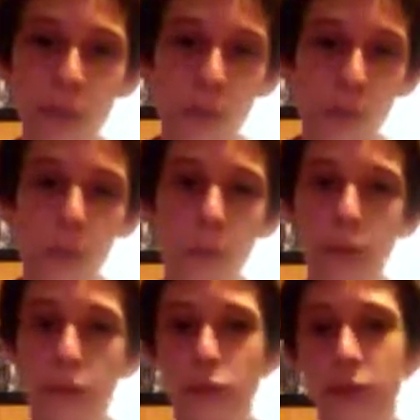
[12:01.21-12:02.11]
I hope you
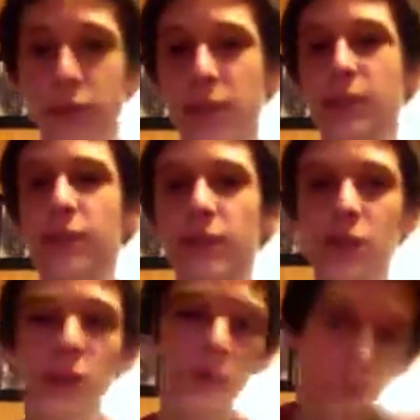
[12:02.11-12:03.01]
enjoyed this
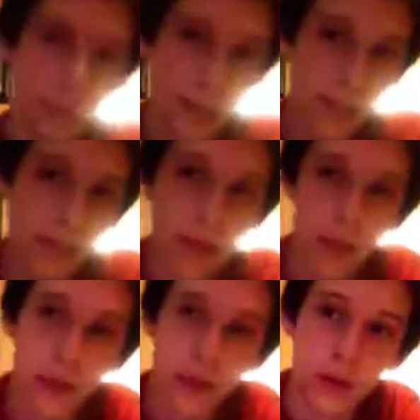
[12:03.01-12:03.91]
video. Ace
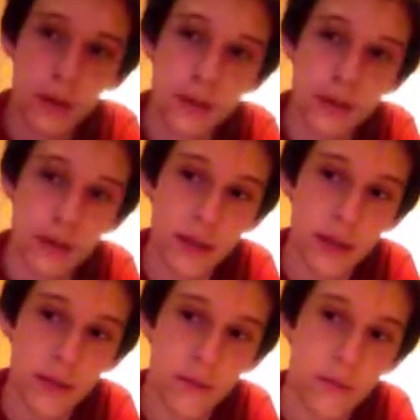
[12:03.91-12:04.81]
Gamer, signing off.